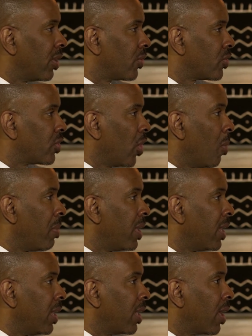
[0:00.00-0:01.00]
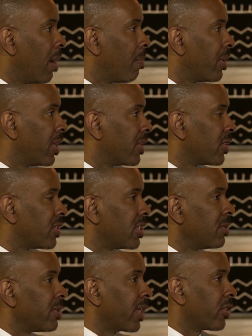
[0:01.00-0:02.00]
So many companies, it
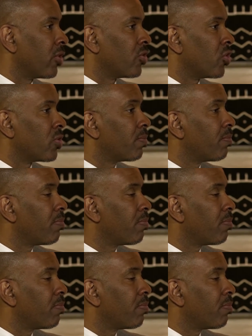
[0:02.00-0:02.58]
seems like there's this